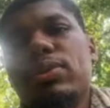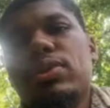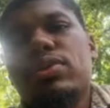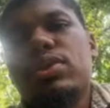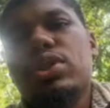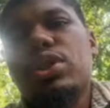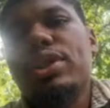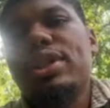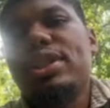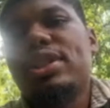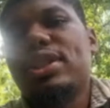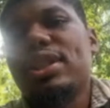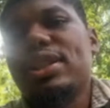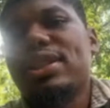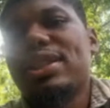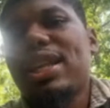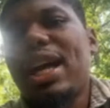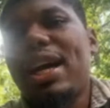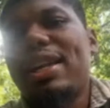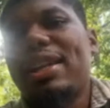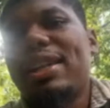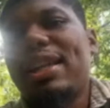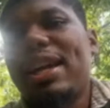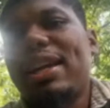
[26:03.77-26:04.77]
treats
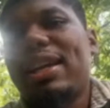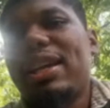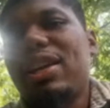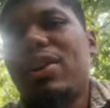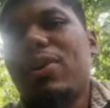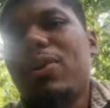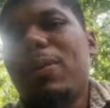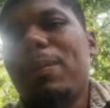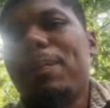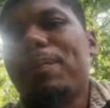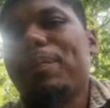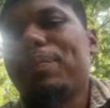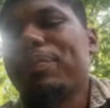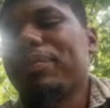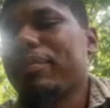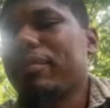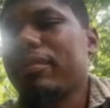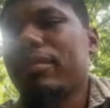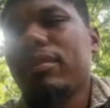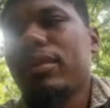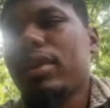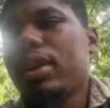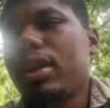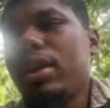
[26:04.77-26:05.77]
inside of that kennel.
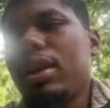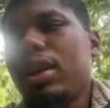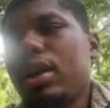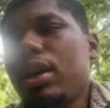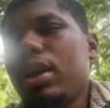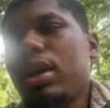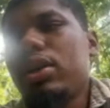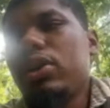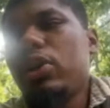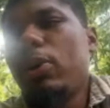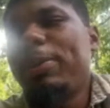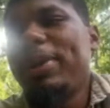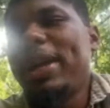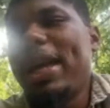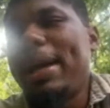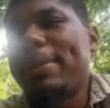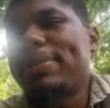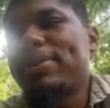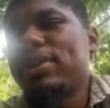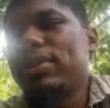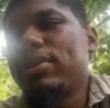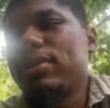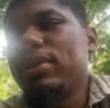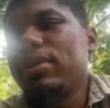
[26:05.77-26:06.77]
You'll be
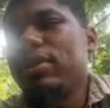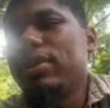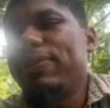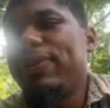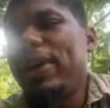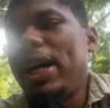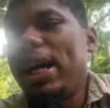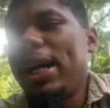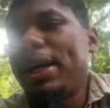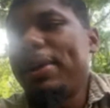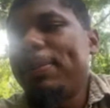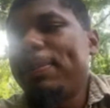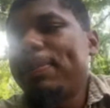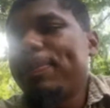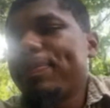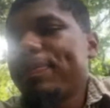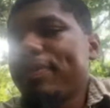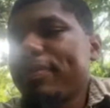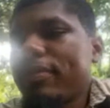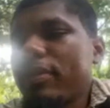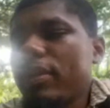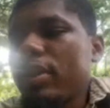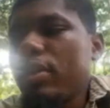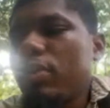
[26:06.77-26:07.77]
absolutely fine.
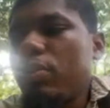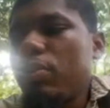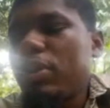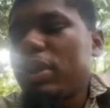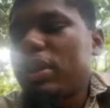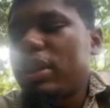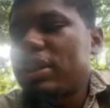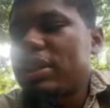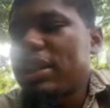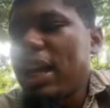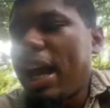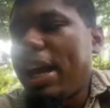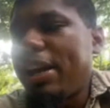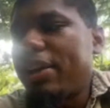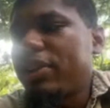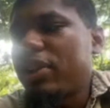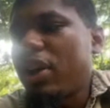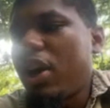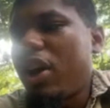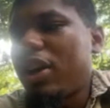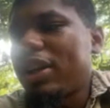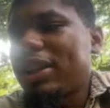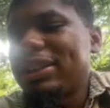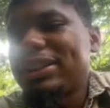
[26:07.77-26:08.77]
With a tired
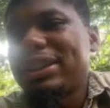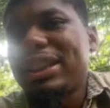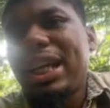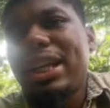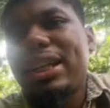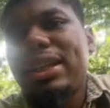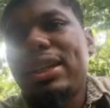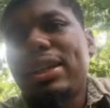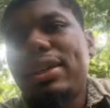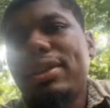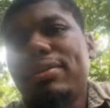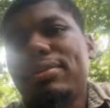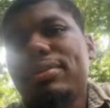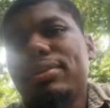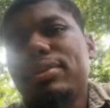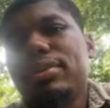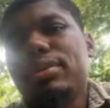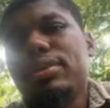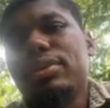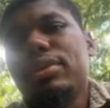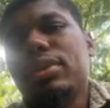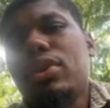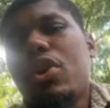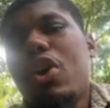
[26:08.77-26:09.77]
dog inside of there,
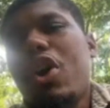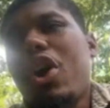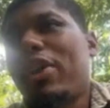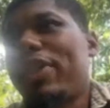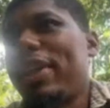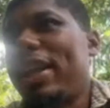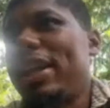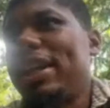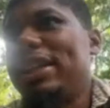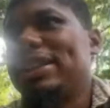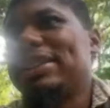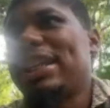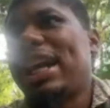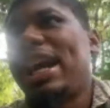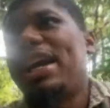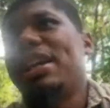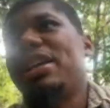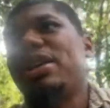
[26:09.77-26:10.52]
all that anxiety